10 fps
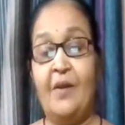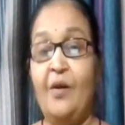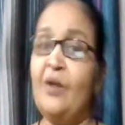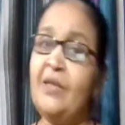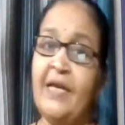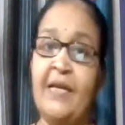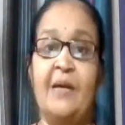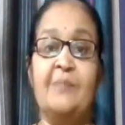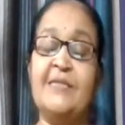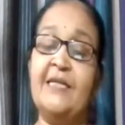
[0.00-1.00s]
on the
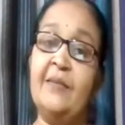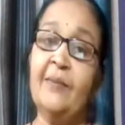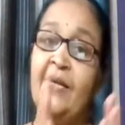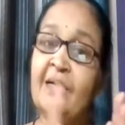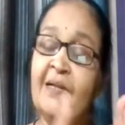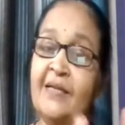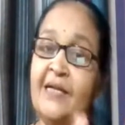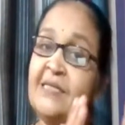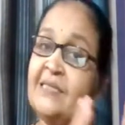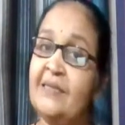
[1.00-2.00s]
income statement, that
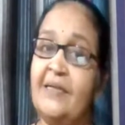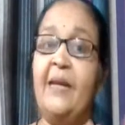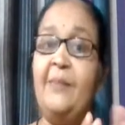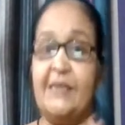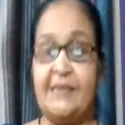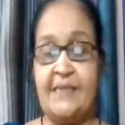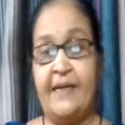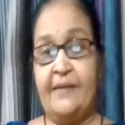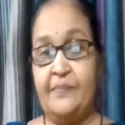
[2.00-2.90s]
is debit side.